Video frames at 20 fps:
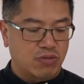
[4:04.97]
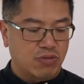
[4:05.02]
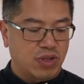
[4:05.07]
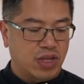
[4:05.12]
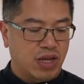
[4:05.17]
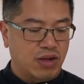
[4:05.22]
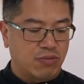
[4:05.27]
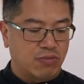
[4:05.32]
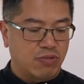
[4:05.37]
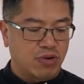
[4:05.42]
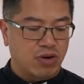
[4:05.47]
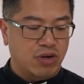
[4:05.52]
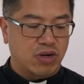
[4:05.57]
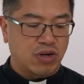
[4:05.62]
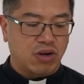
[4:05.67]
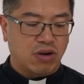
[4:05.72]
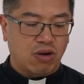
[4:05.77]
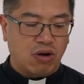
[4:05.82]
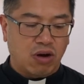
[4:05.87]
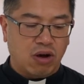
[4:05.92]
that
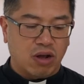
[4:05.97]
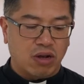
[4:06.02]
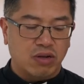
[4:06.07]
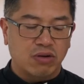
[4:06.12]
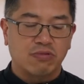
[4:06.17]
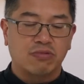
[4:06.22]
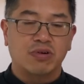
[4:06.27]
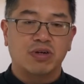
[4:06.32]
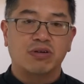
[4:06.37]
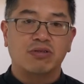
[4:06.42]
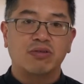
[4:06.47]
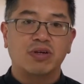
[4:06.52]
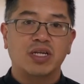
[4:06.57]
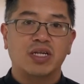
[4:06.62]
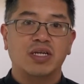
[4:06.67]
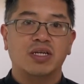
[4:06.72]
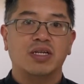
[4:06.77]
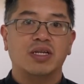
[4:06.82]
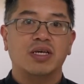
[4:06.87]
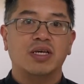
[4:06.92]
were caught were
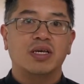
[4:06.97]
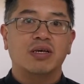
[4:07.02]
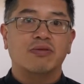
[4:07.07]
treated